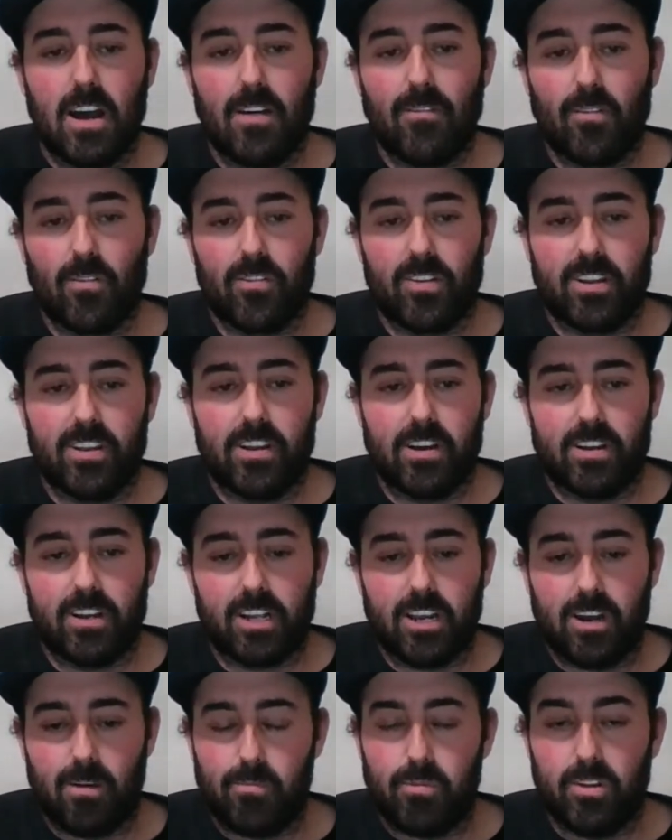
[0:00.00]
I've only done
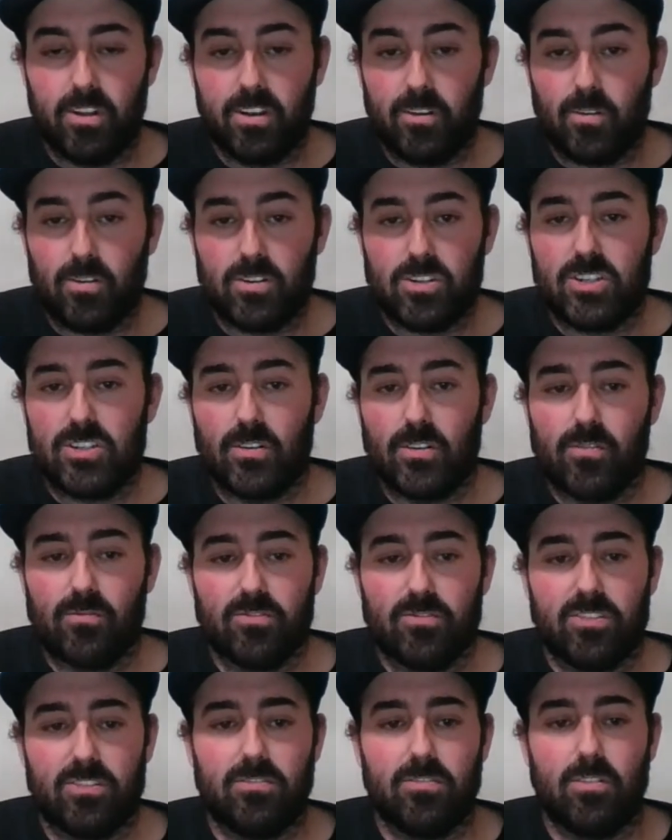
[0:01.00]
a couple indoor
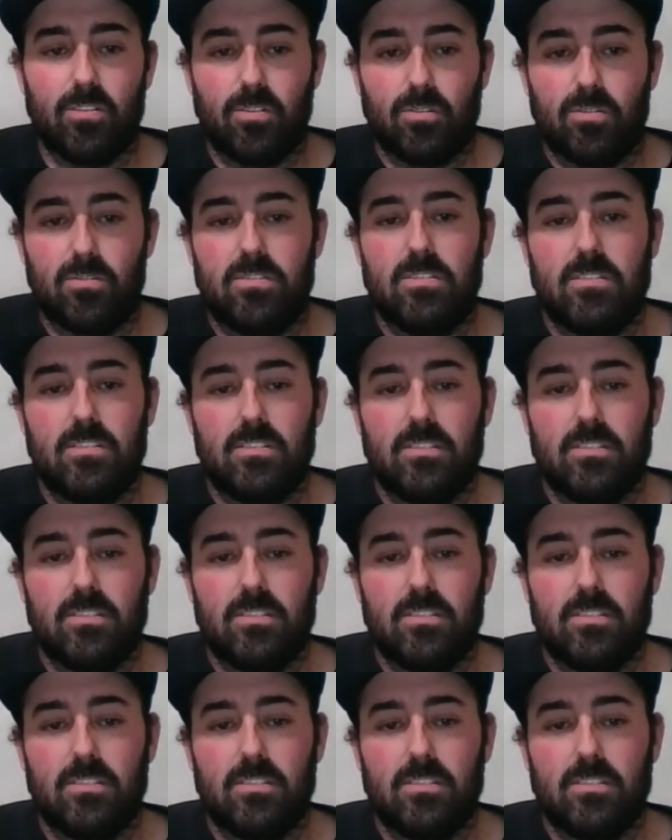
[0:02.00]
shows, so